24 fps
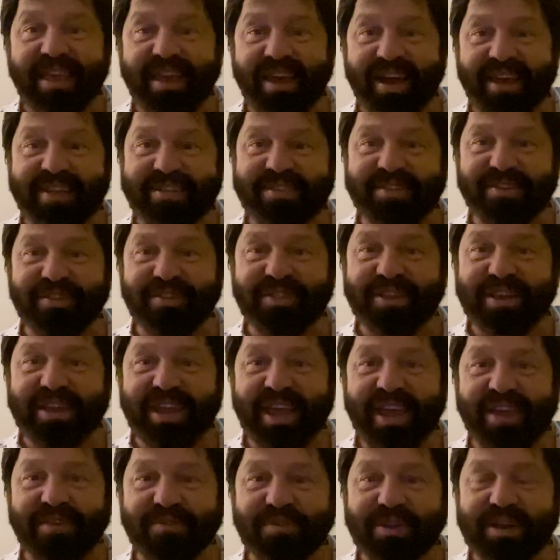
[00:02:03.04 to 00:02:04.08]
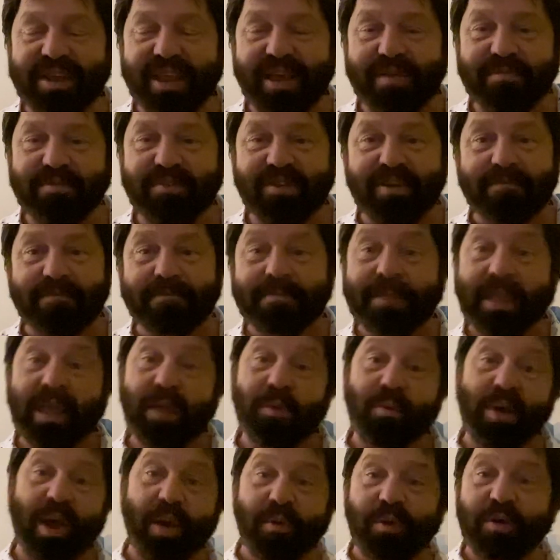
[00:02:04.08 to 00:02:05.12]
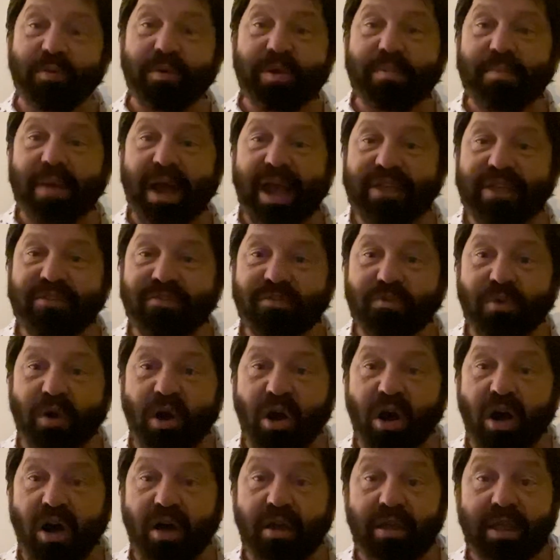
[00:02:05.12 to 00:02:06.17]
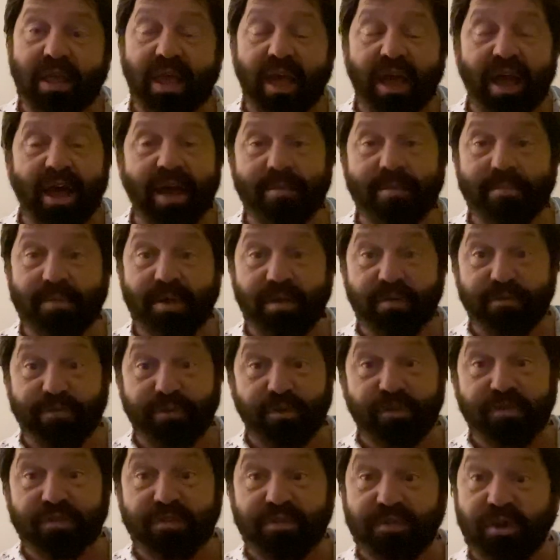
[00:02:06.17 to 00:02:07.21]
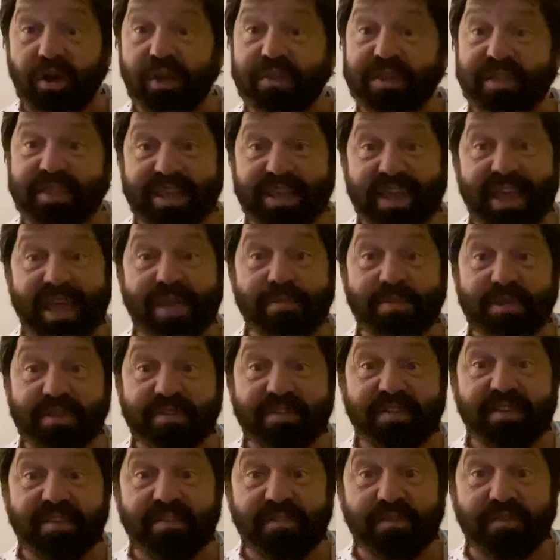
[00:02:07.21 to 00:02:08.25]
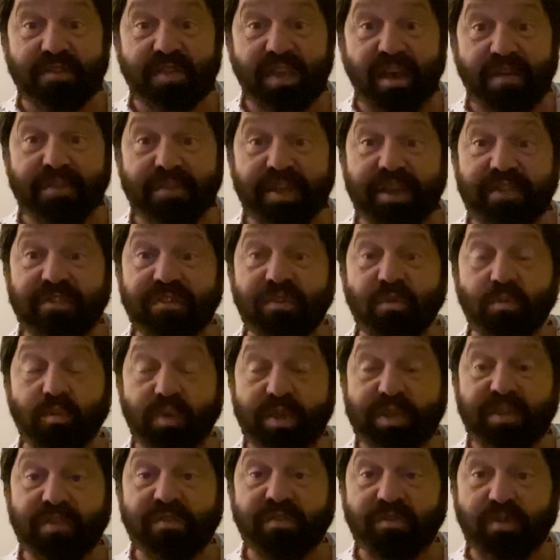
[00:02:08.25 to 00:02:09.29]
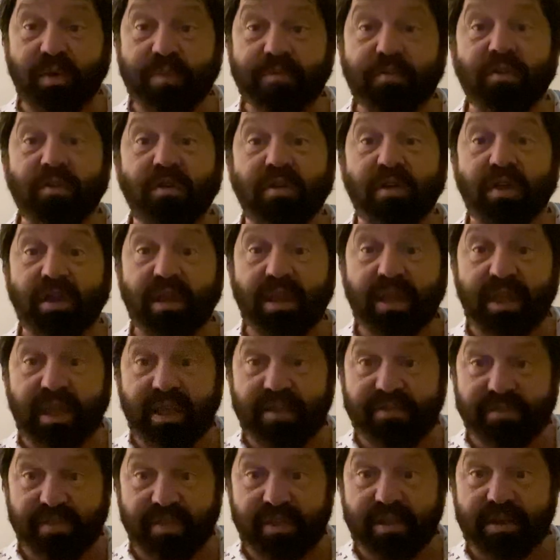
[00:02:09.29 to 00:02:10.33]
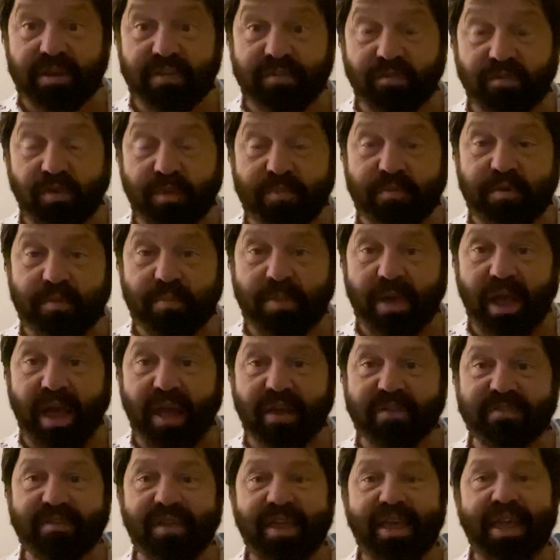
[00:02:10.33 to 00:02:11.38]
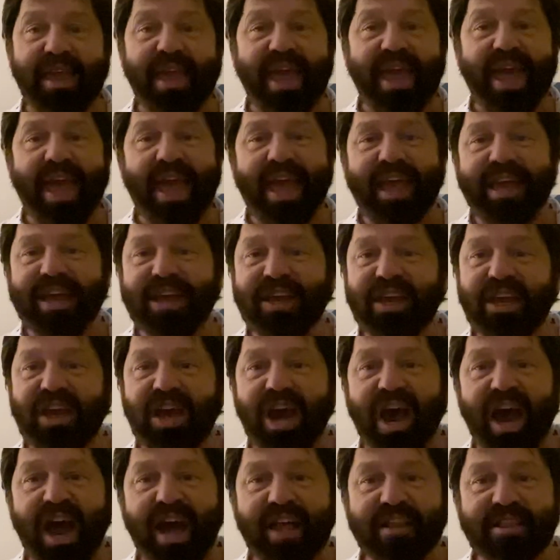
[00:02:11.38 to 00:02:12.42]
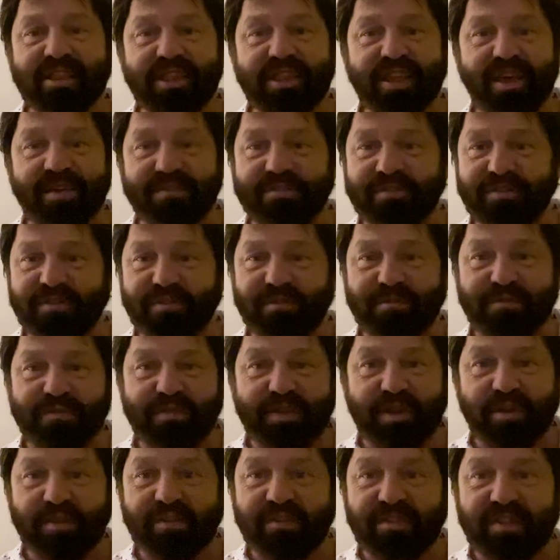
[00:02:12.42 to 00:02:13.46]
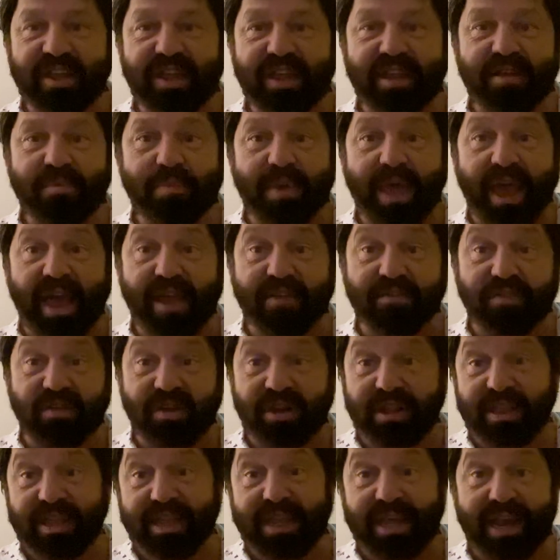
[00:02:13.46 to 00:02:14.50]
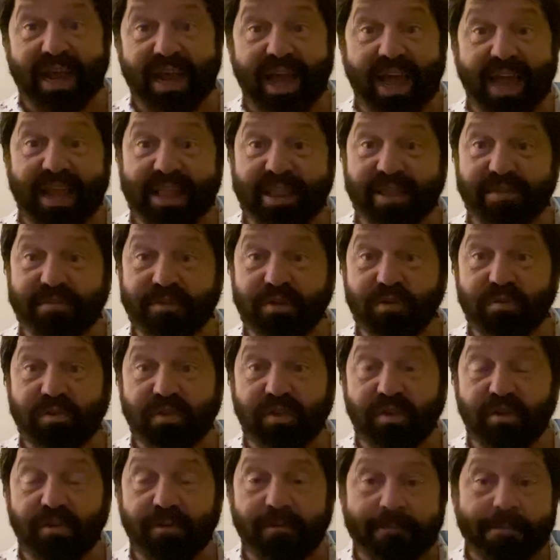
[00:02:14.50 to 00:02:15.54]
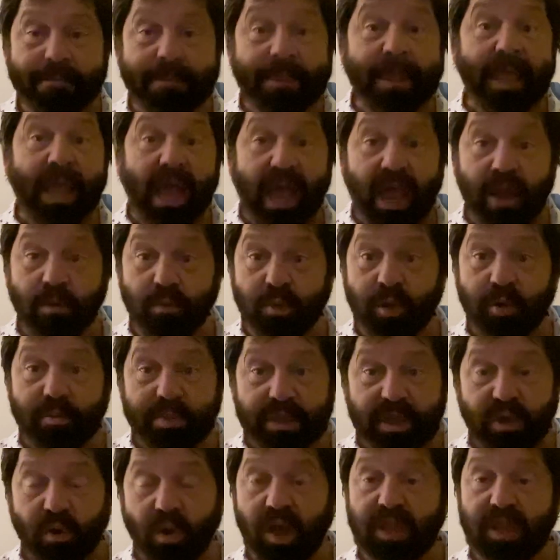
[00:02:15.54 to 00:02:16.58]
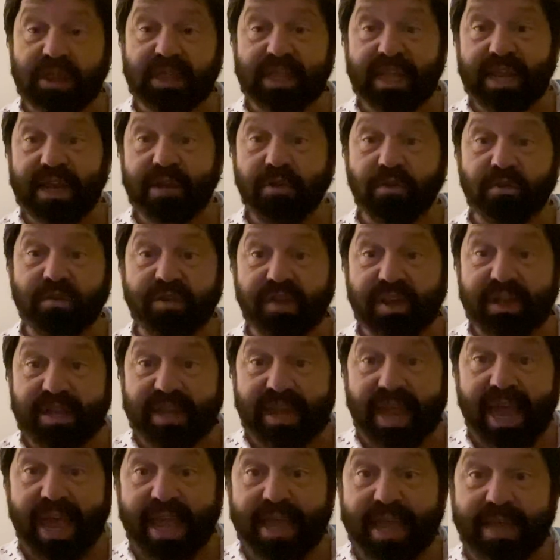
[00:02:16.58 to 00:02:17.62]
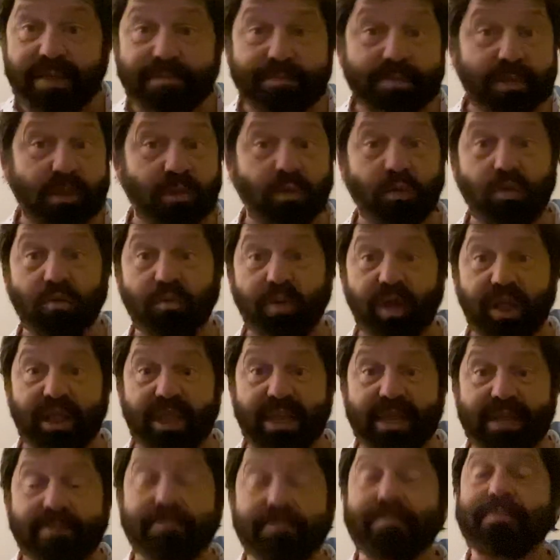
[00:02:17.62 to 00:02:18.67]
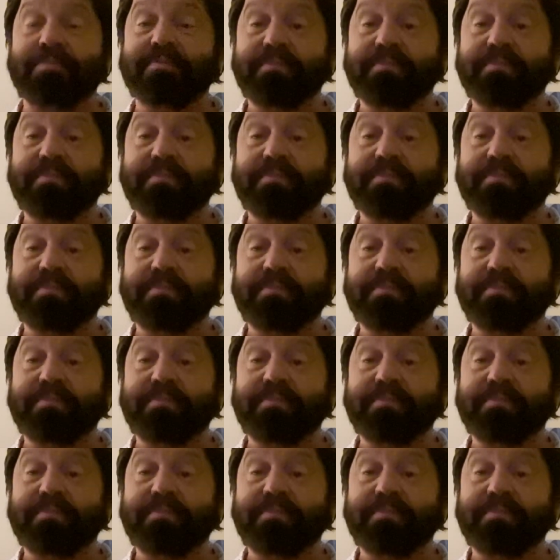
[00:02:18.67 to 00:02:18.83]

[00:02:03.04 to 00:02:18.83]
until the day of redemption. Well, I want to remind you all, um, first of all, that the ABCs of salvation with the scripture is in the description box. And God loves you fiercely and passionately, and I love you too. I will be on later today, Lord willing,